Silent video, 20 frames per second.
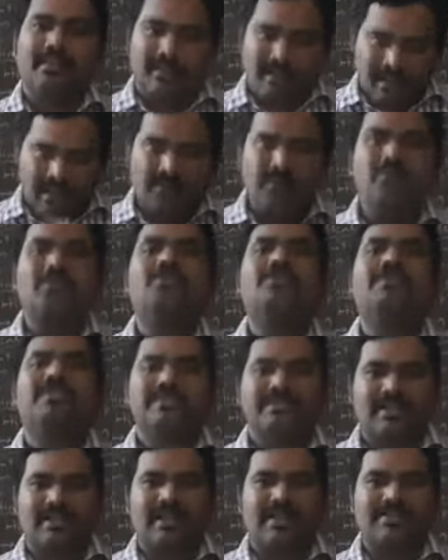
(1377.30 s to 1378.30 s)
conclude this
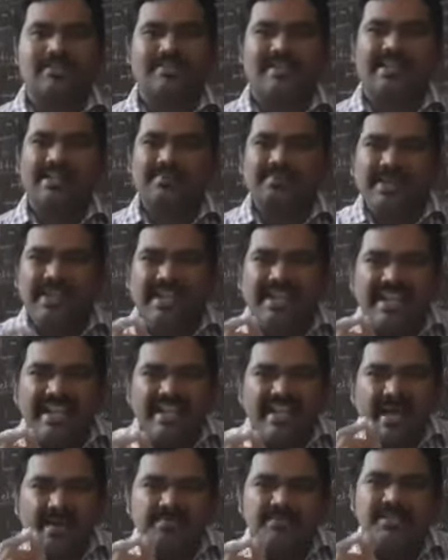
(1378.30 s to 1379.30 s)
class, let me
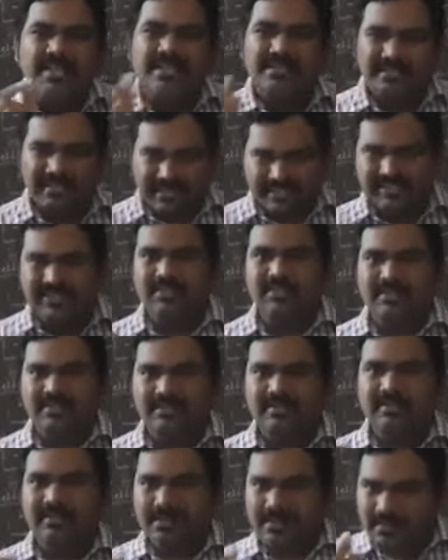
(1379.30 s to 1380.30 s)
recapitulate this
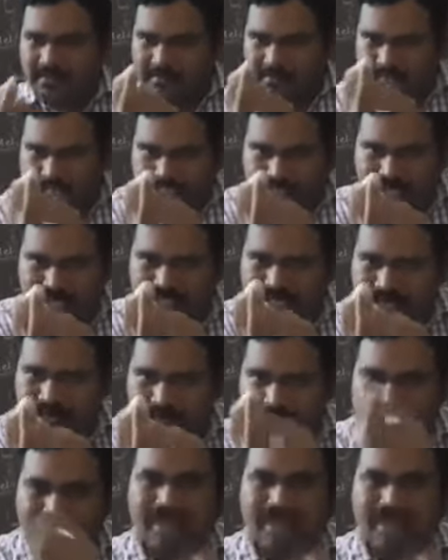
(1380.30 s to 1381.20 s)
by taking 1